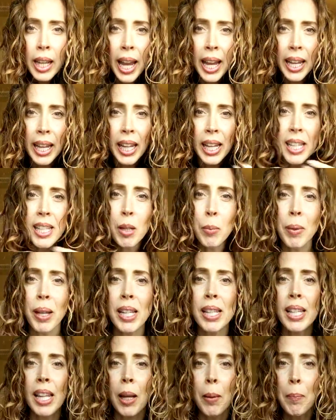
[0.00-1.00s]
Okay, easy
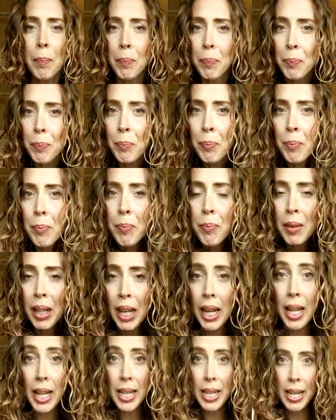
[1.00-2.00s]
peasy.
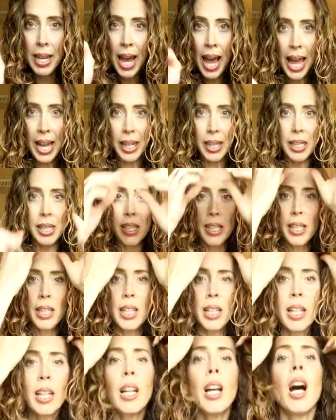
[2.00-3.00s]

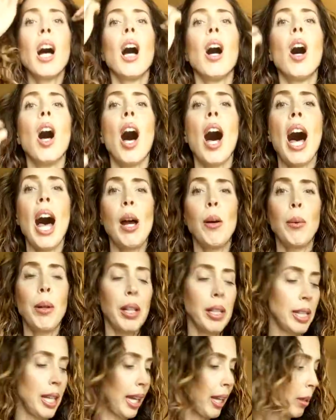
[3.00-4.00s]
Next, I
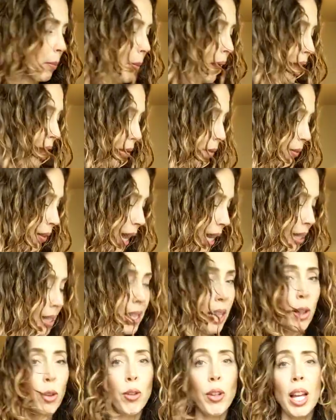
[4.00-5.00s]
will take my
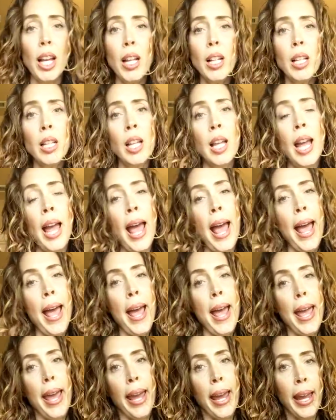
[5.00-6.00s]
flaxseed gel,
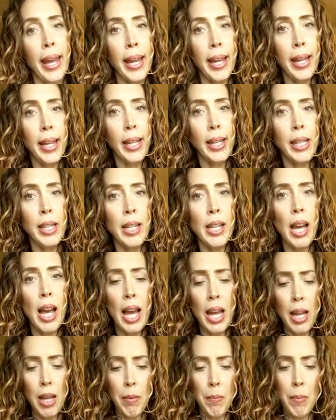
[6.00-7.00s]
and
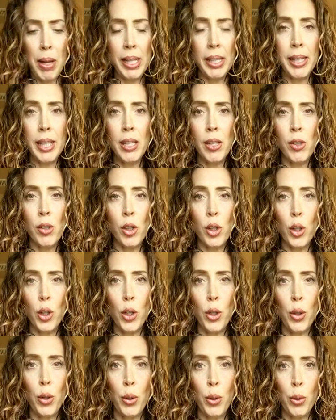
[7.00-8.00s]
my sister,
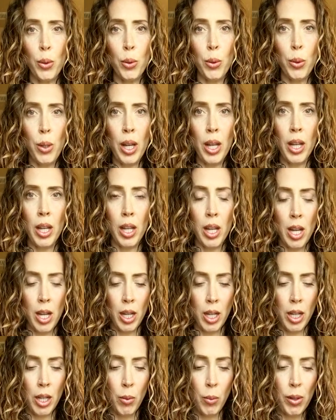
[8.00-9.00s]
who
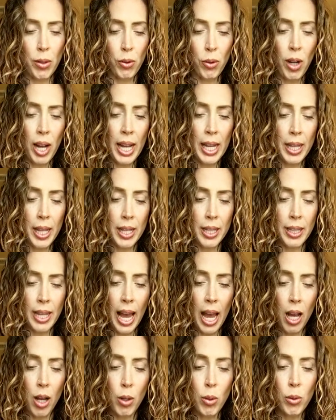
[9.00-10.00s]
was trying this
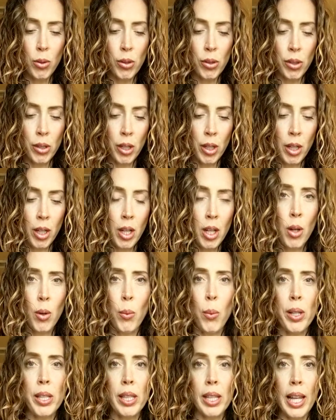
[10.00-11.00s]
out
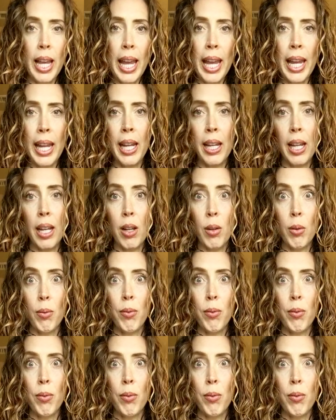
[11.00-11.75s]
was like,